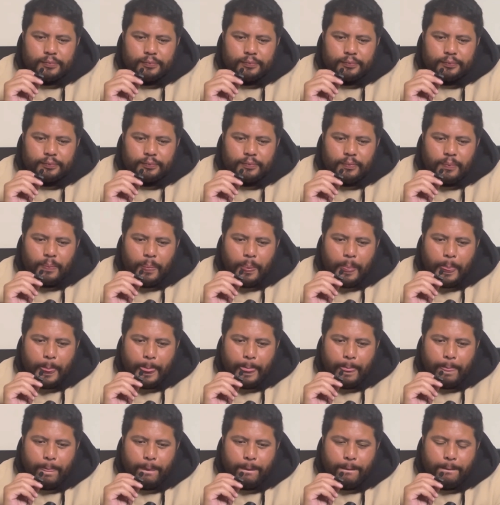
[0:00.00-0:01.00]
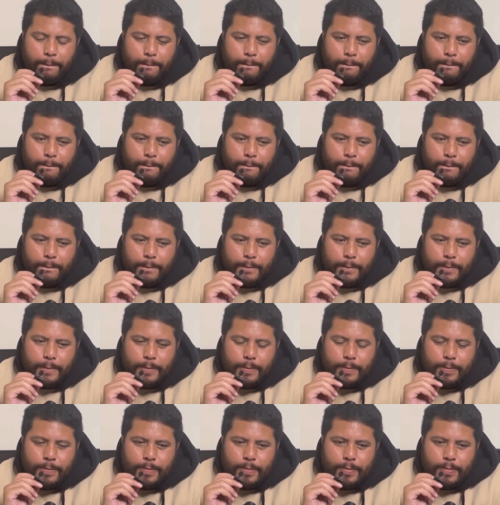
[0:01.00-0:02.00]

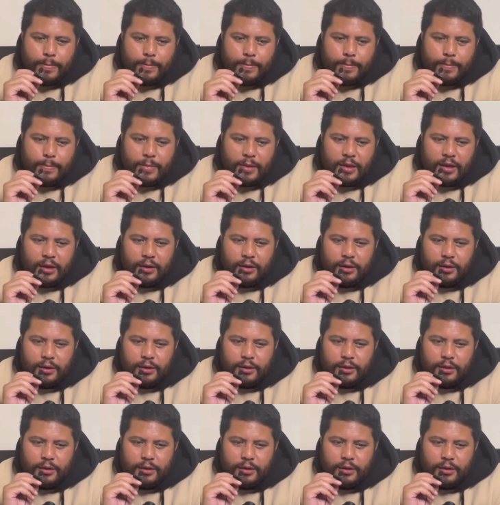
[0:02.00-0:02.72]
Nobody speaks.